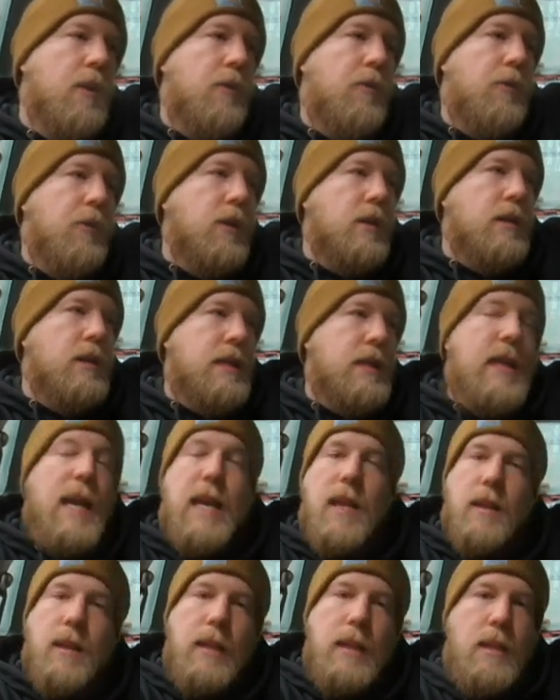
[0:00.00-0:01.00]
for
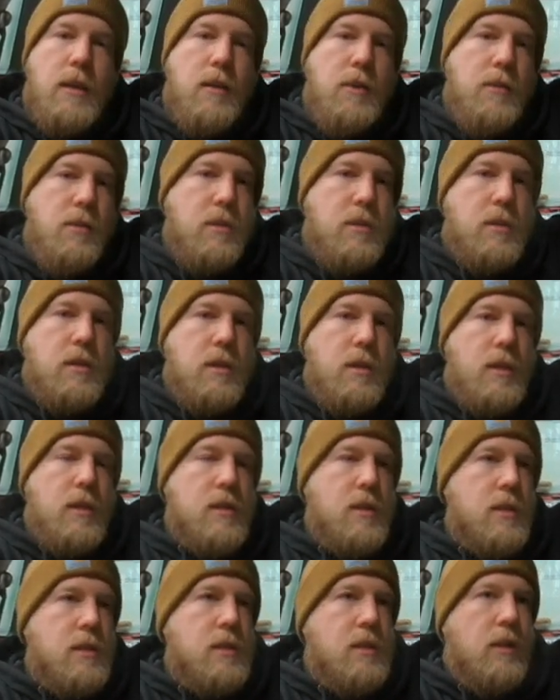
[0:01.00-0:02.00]
daily use
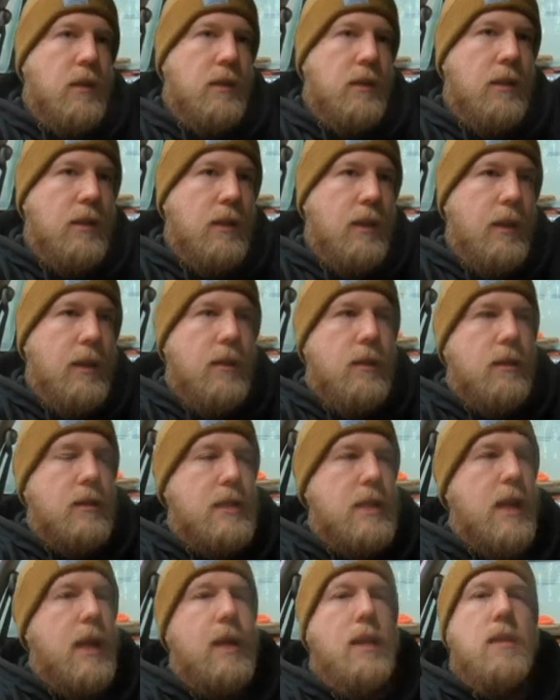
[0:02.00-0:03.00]
is it's a little
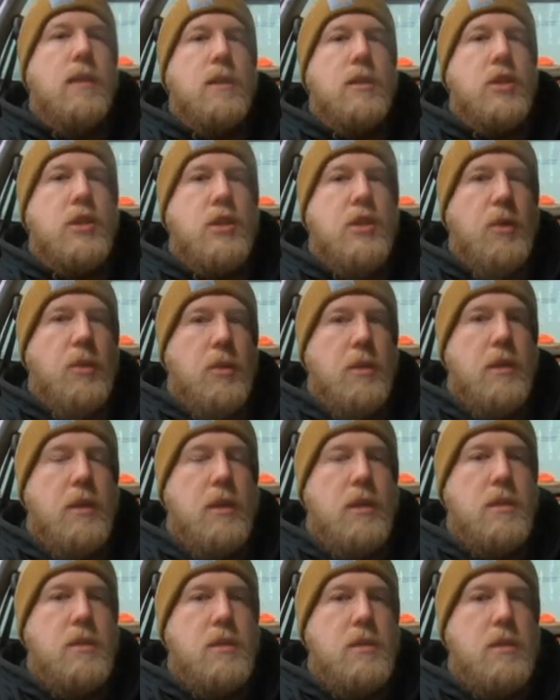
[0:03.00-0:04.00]
tight in the
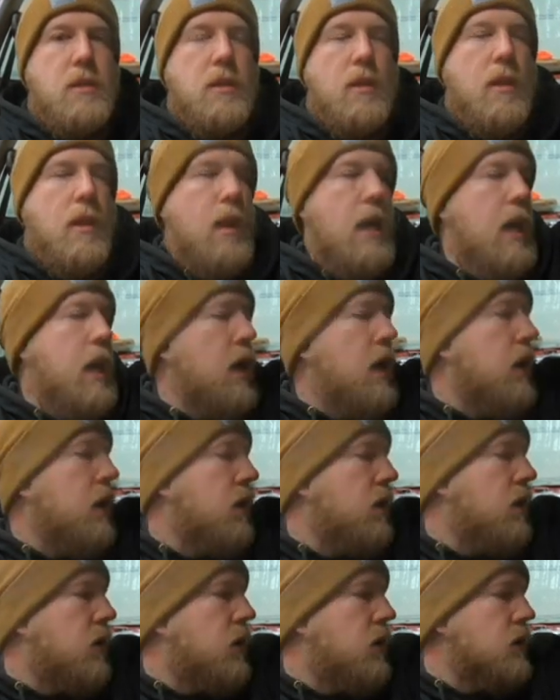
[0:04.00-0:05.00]
shoulders
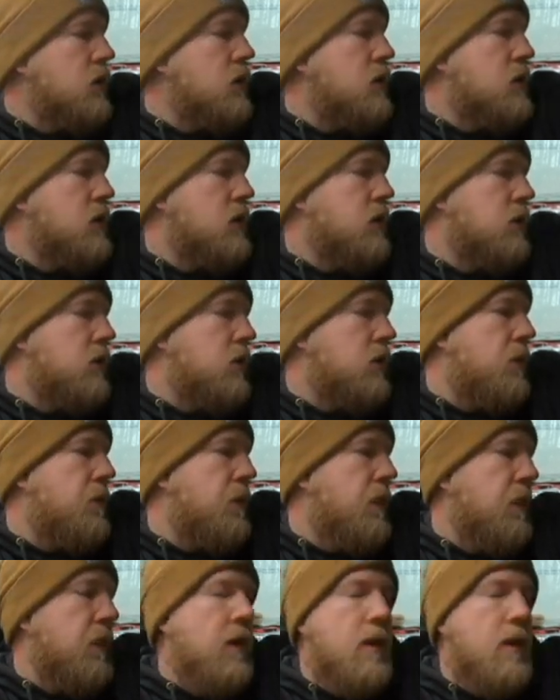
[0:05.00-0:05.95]
and also